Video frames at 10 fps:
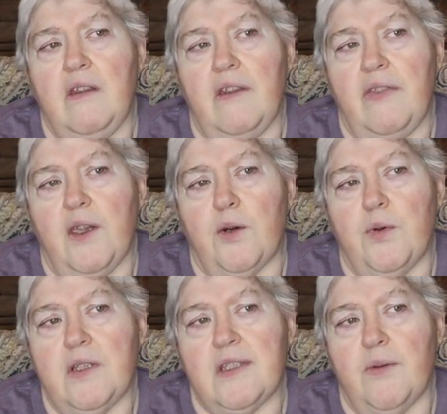that there
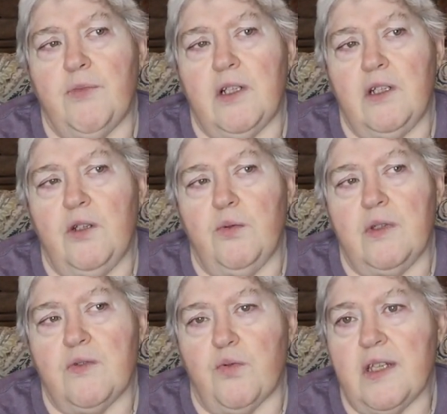was someone who
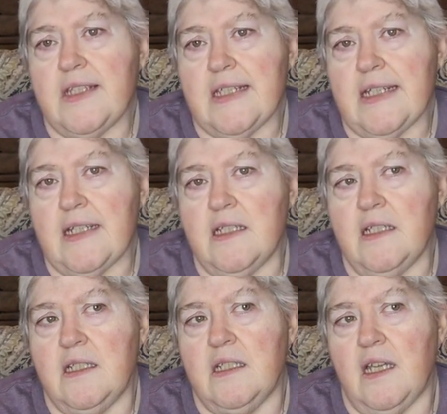was renting
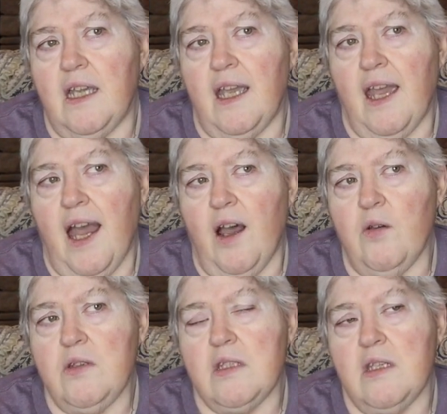a
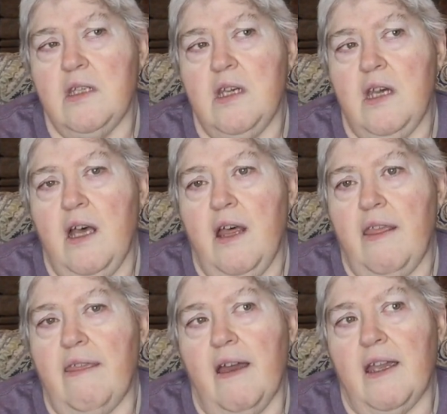house
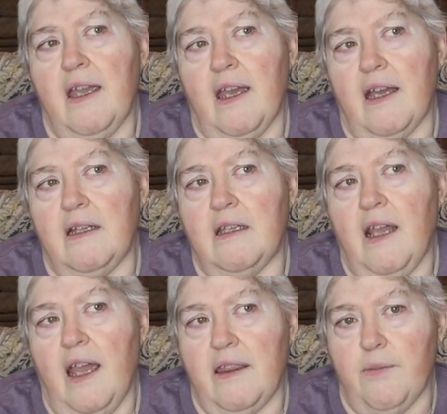they had
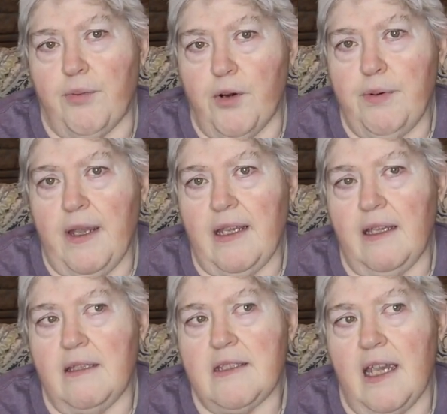had the
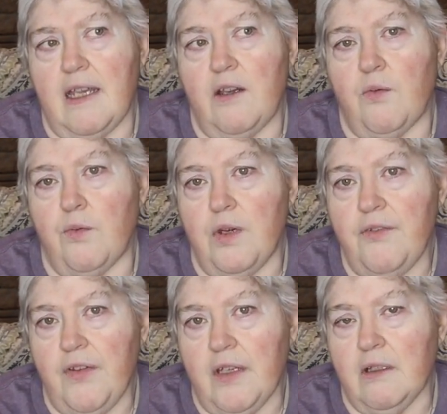propane tank
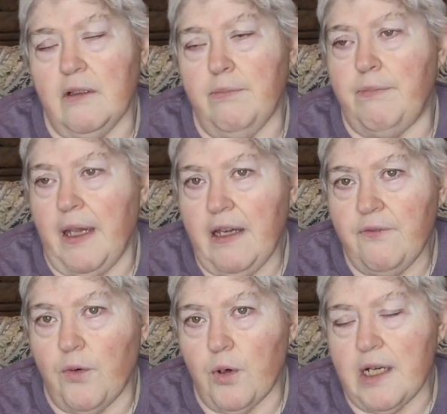refilled,
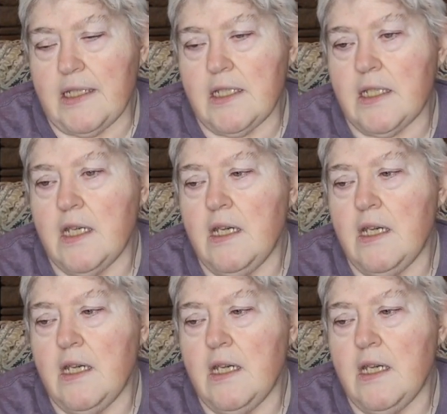paid for it,